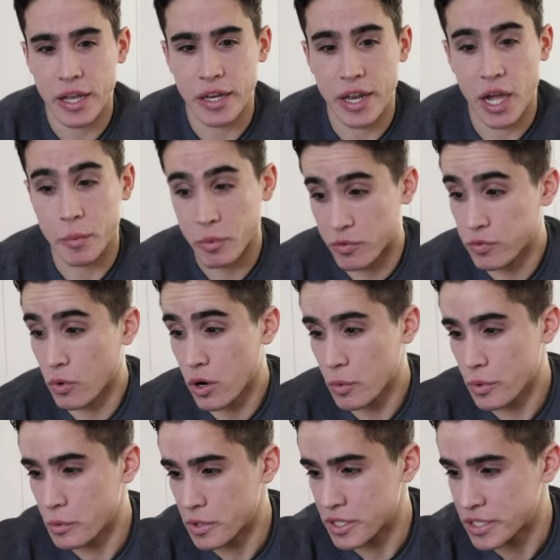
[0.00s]
Now, before
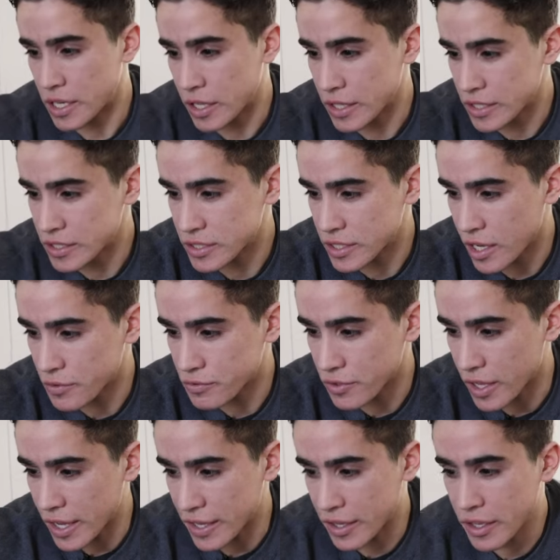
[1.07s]
we were selling stuff
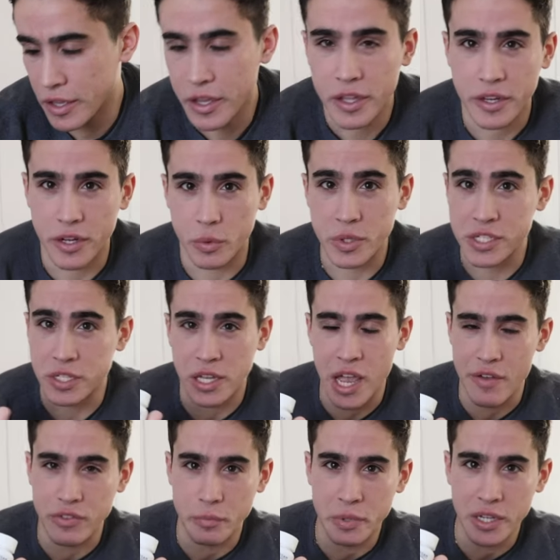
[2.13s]
like, you know, we still
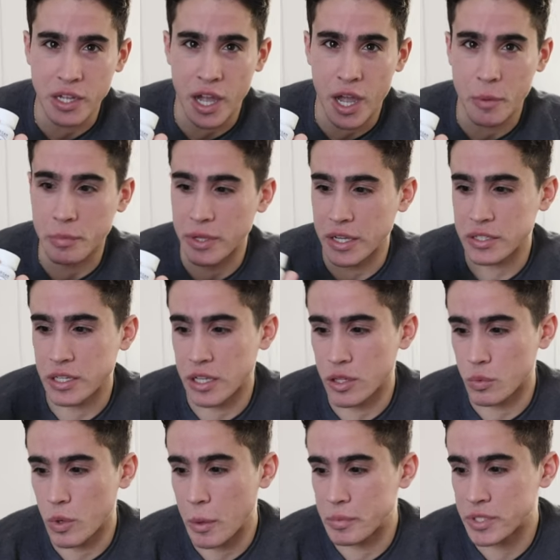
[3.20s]
have the B complex on
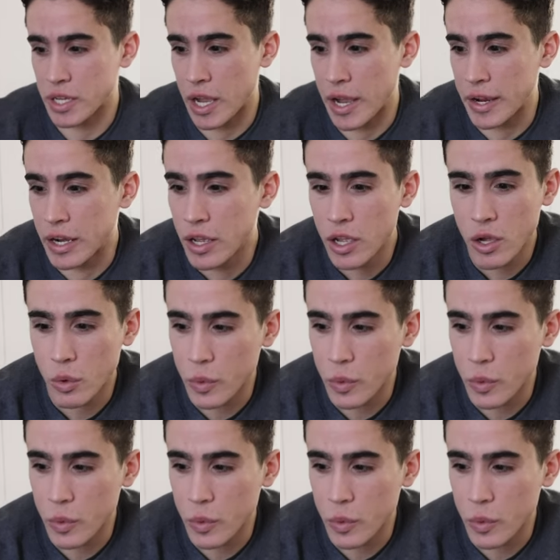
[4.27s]
the website.